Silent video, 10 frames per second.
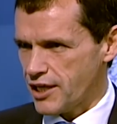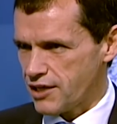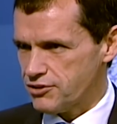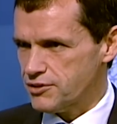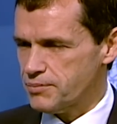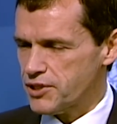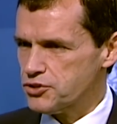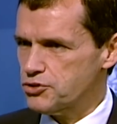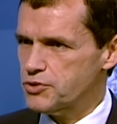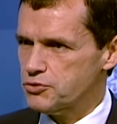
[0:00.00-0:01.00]
having the
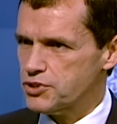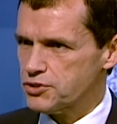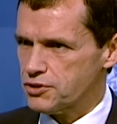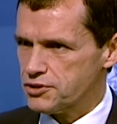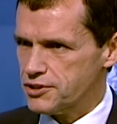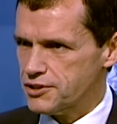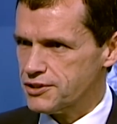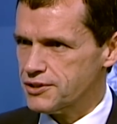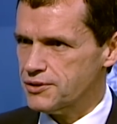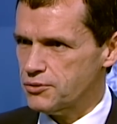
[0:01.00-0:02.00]
best human
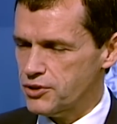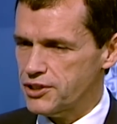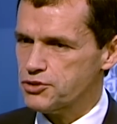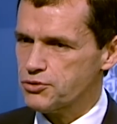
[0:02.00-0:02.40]
resources, really